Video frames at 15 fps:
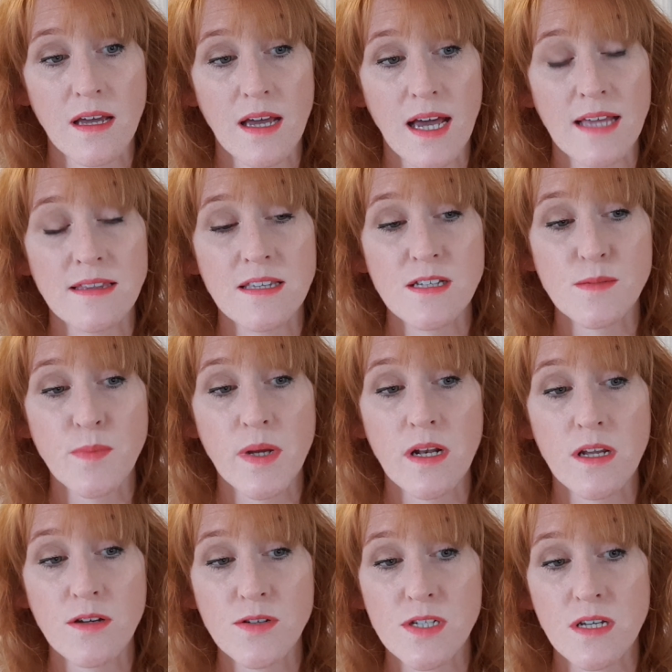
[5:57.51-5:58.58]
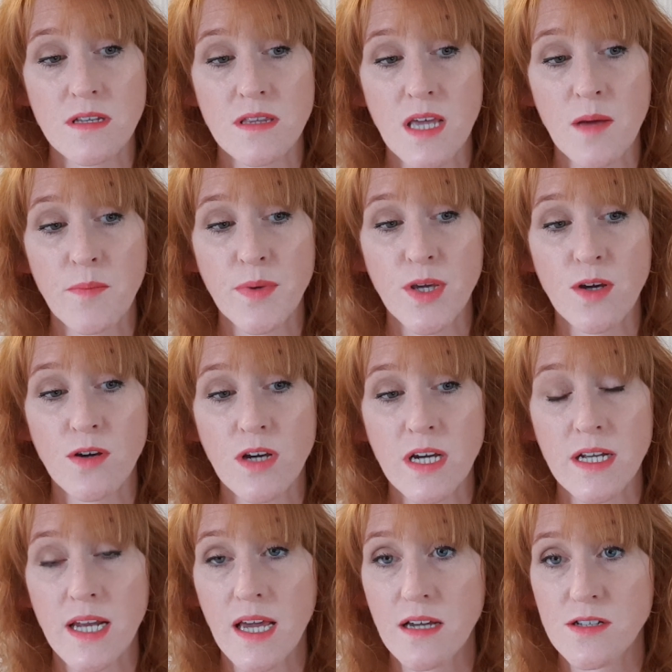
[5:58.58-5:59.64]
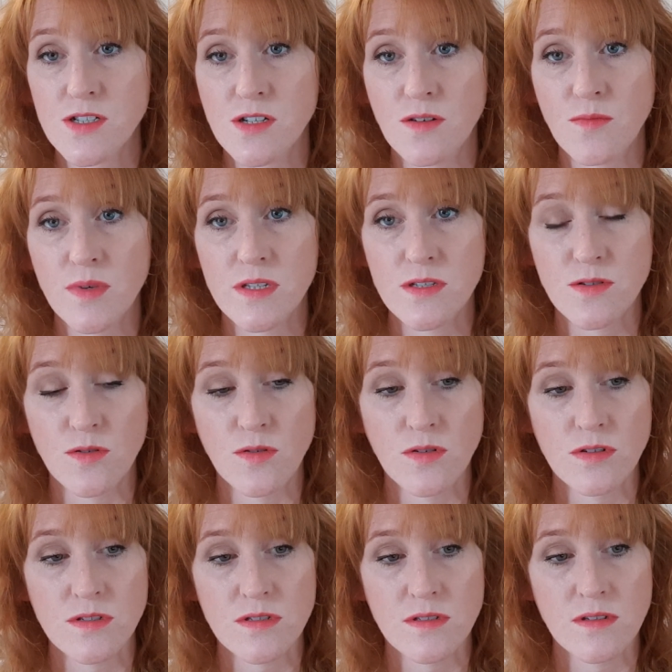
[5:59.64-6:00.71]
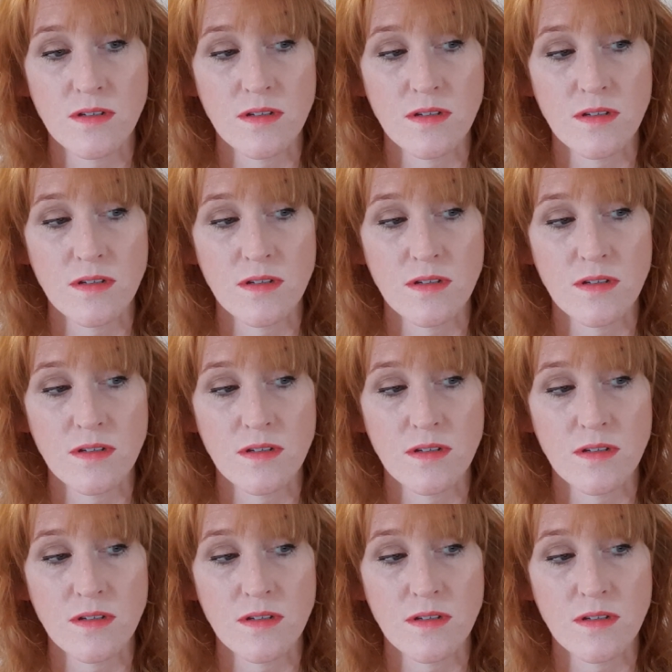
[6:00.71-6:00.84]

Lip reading: and this polluted their pure connection with Source.